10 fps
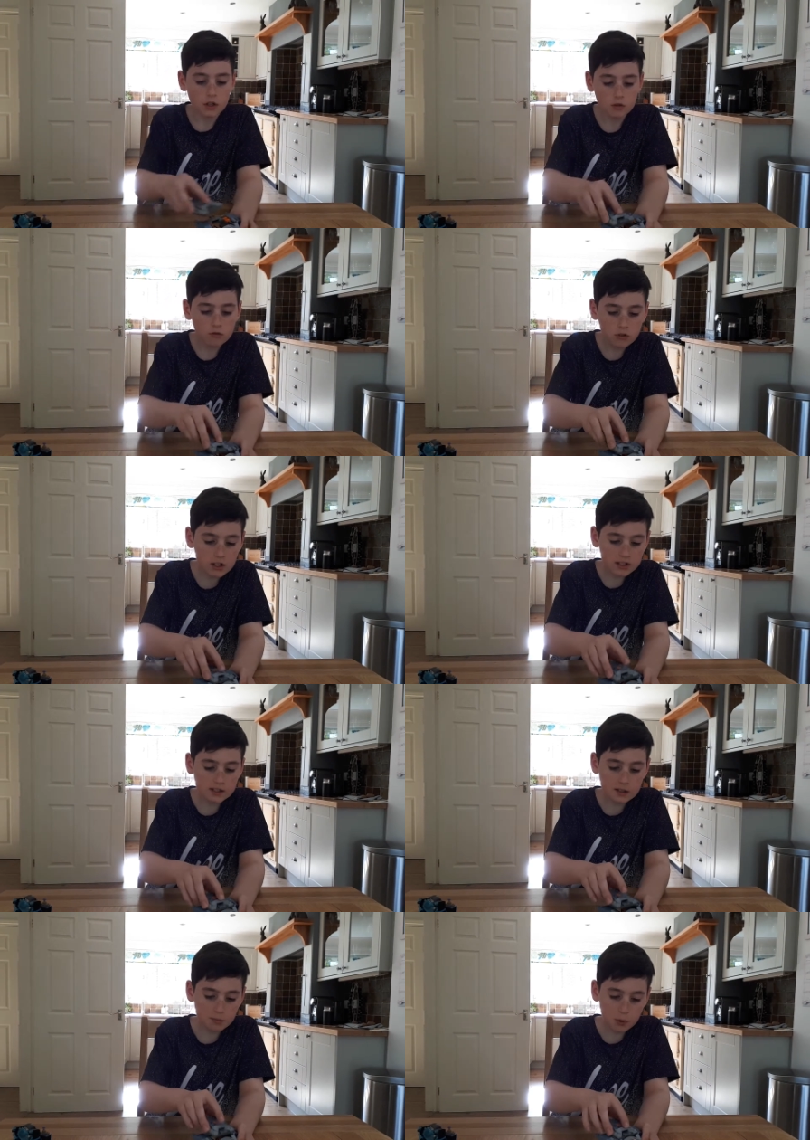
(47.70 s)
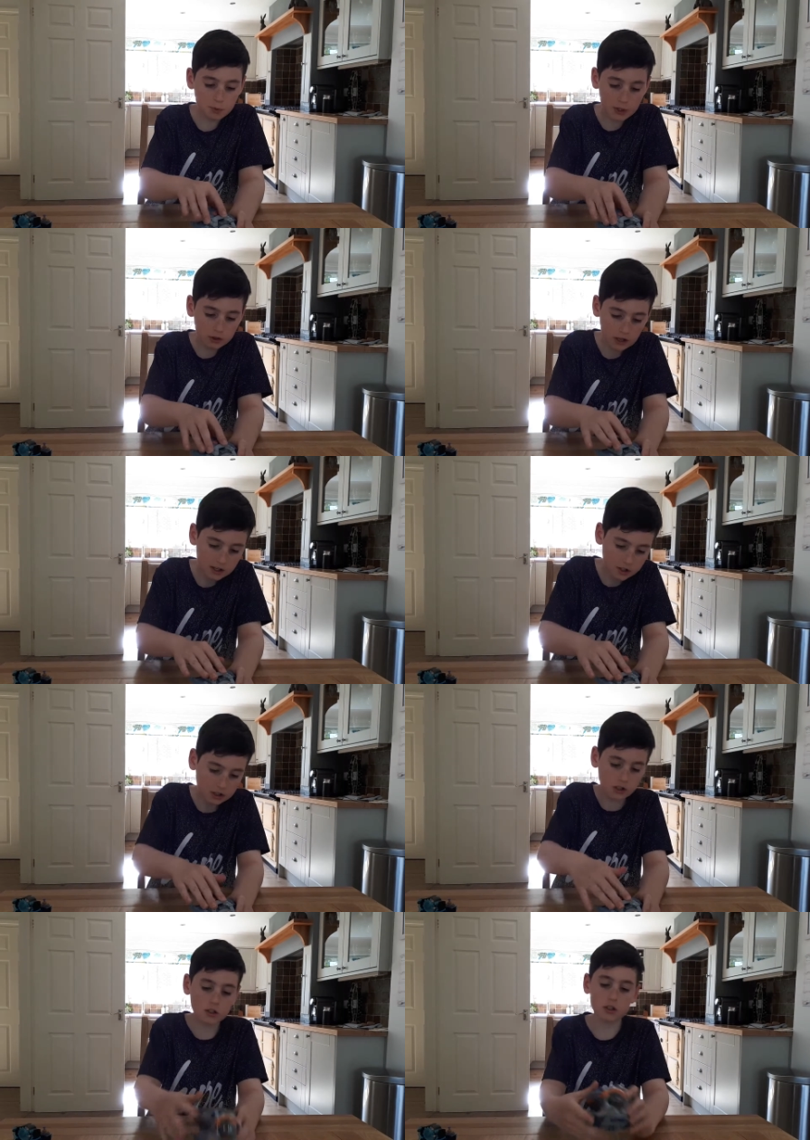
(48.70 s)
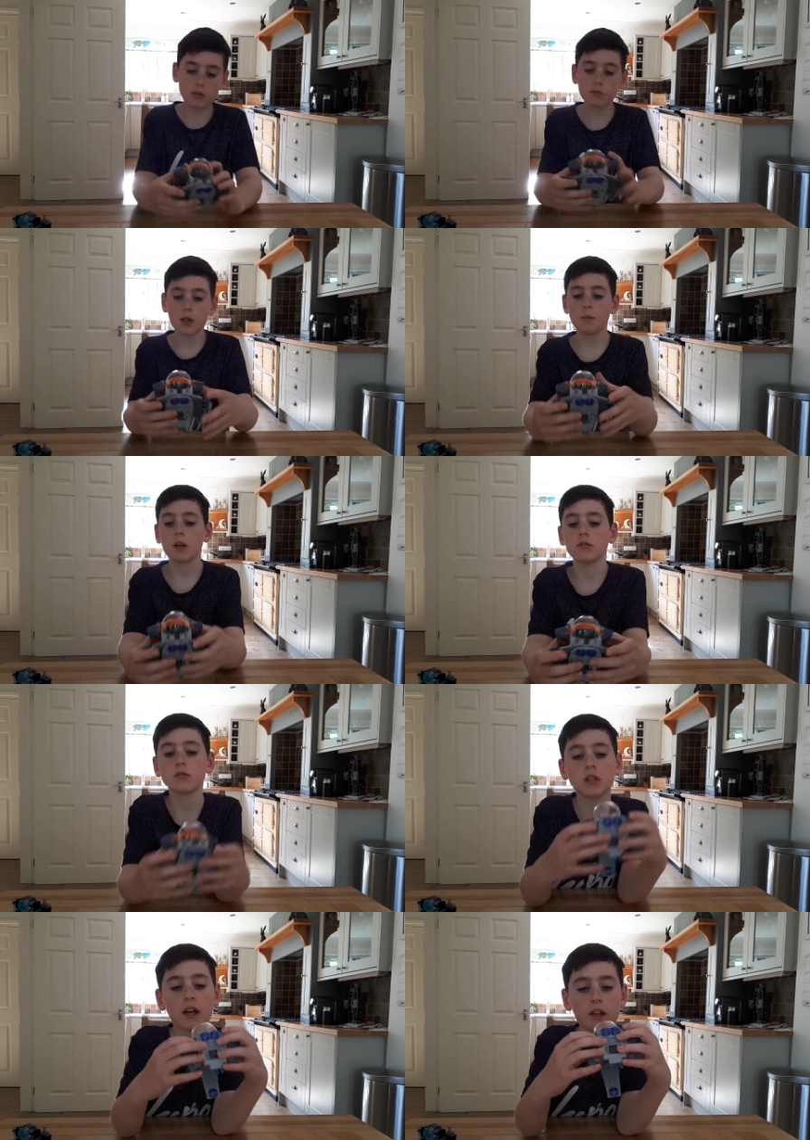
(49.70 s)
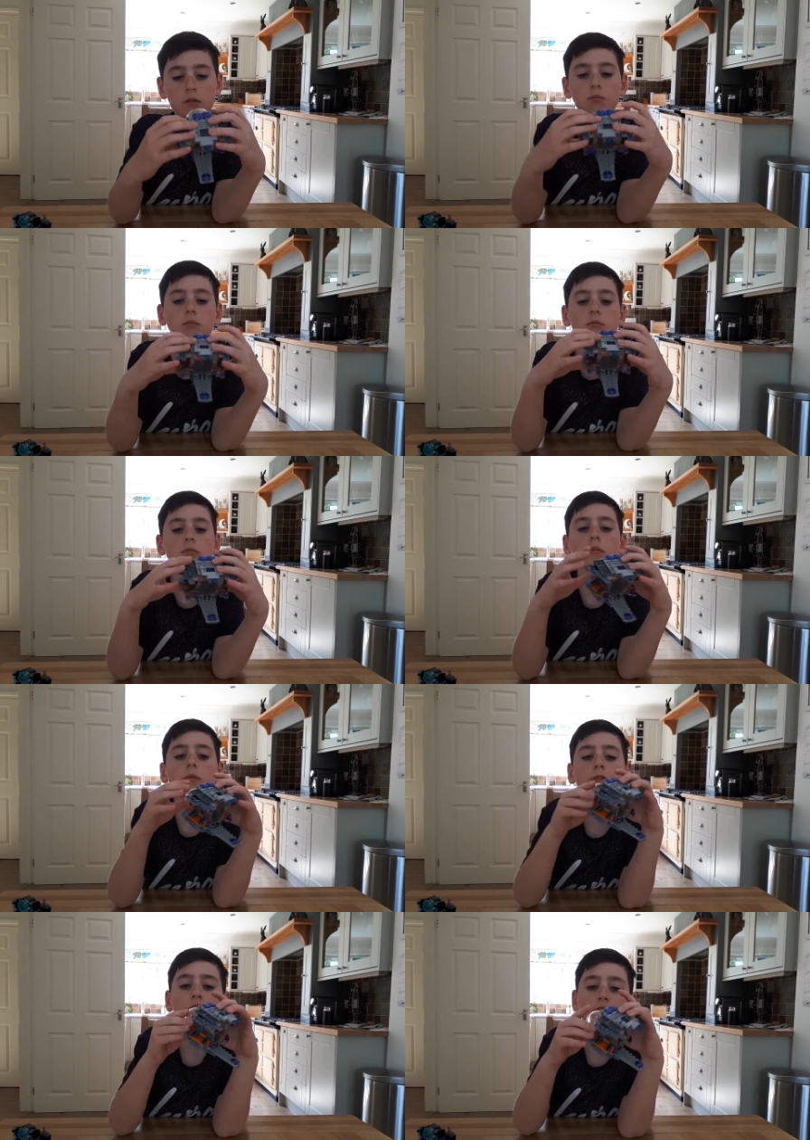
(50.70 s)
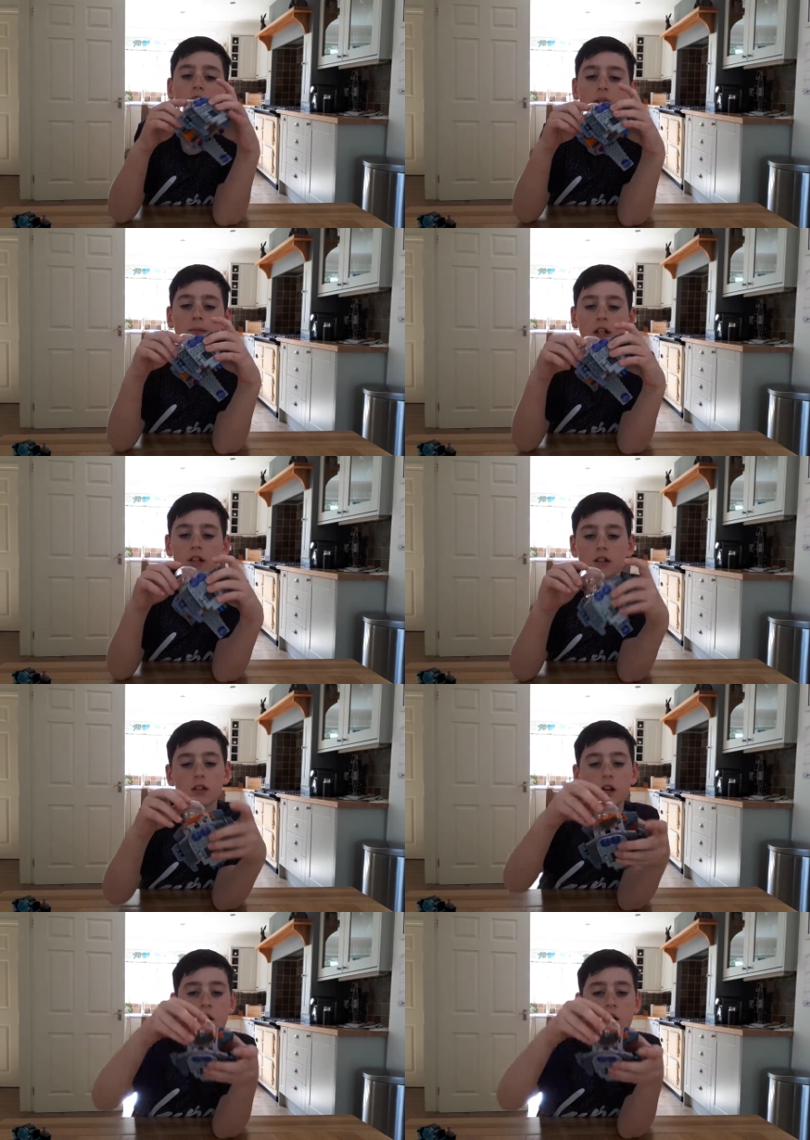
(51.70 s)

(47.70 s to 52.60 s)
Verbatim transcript: really simple build actually, it only took me about 10, 15 minutes.